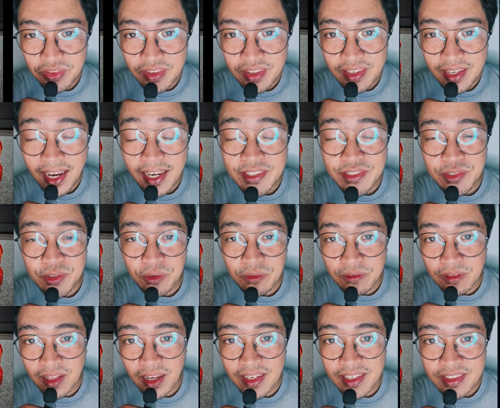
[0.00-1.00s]
the
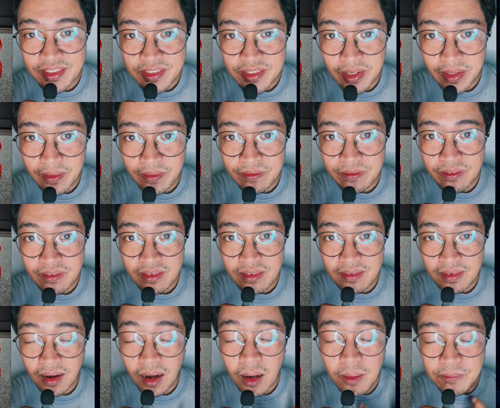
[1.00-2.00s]
ISOFLY itself,
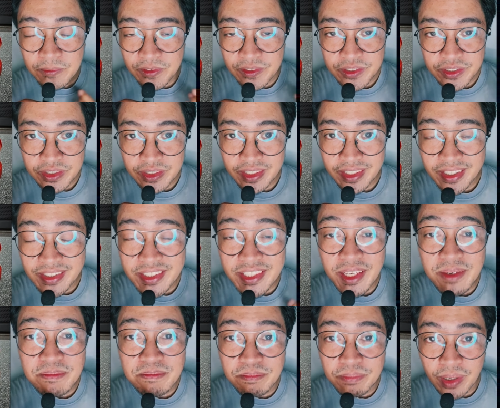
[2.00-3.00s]
obviously it's
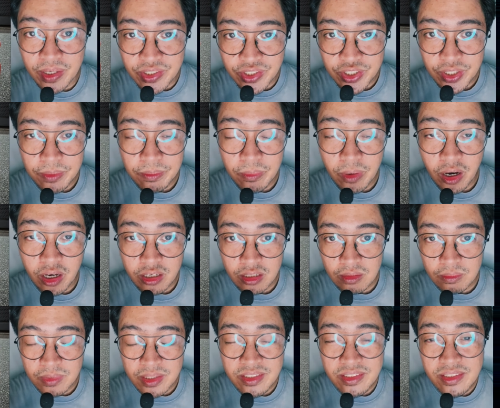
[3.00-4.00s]
a budget
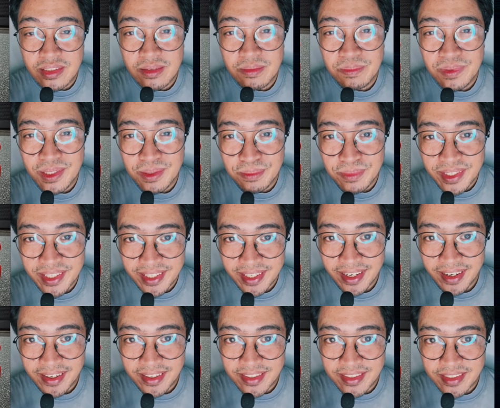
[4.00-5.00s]
model, but simply
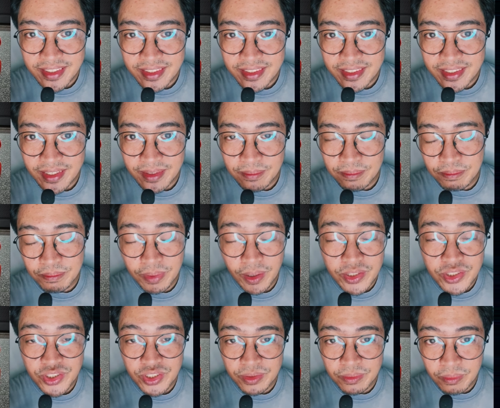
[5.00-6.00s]
because it's a
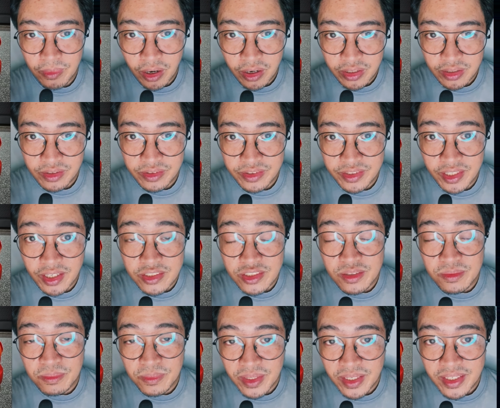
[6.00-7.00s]
budget model
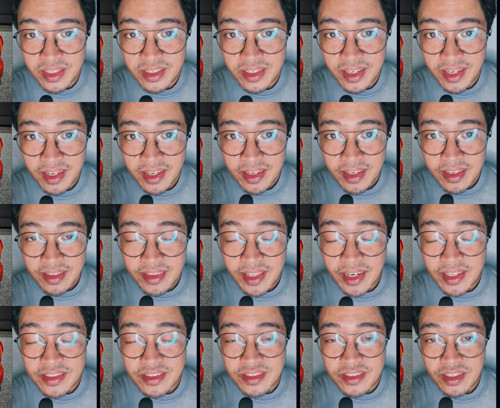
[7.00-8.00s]
doesn't mean that
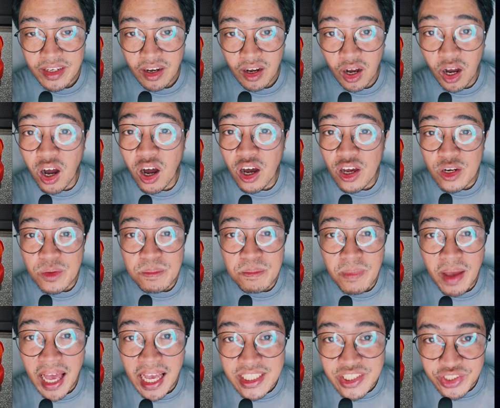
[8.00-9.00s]
it's
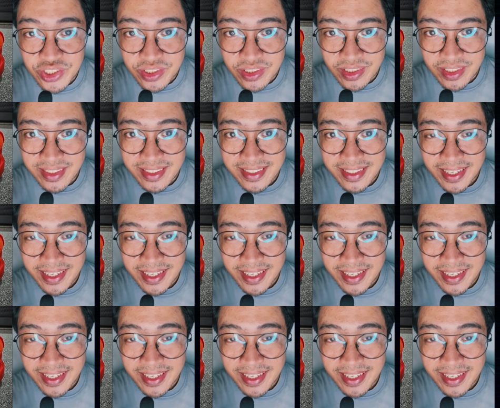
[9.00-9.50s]
automatically